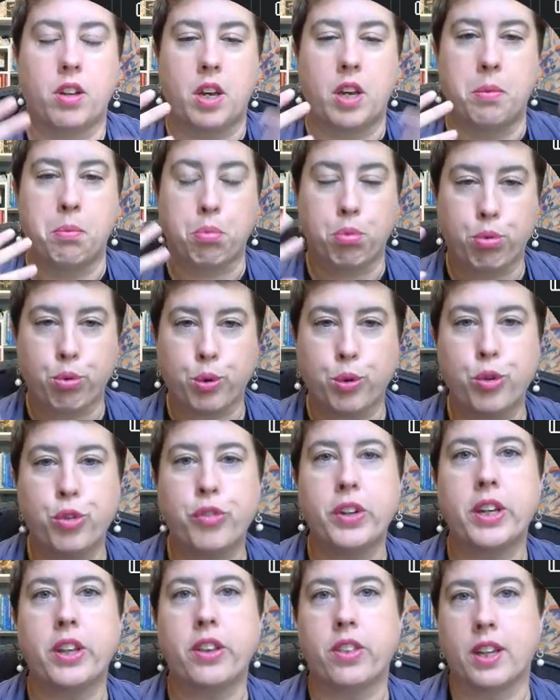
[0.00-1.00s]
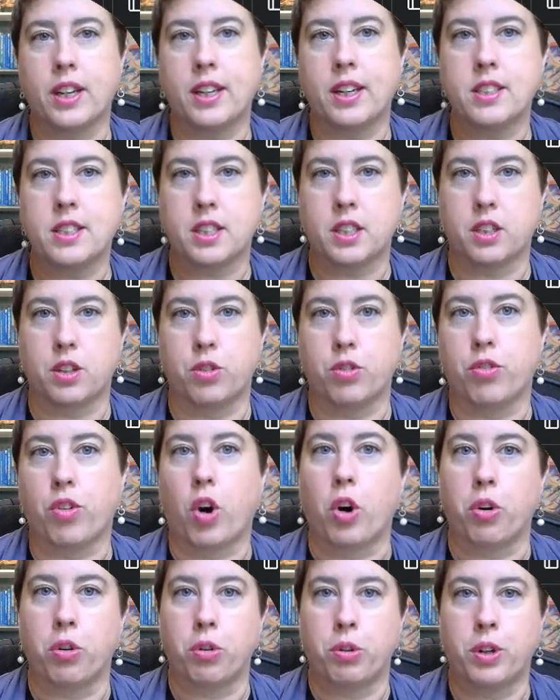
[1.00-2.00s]
improving things that you've
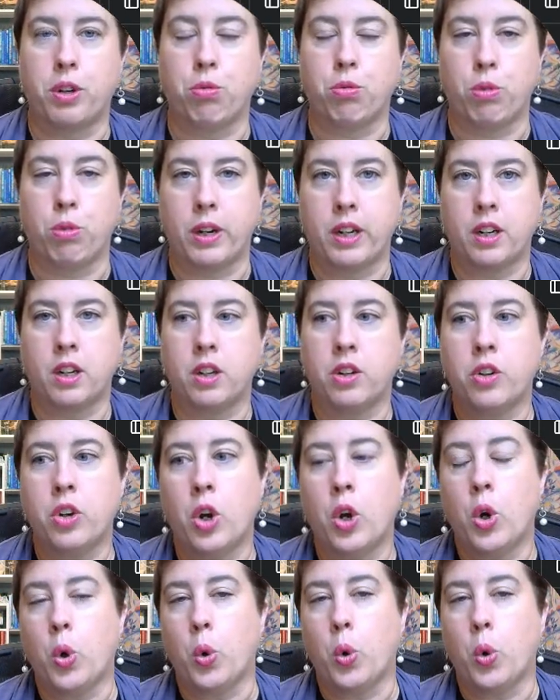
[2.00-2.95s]
already written,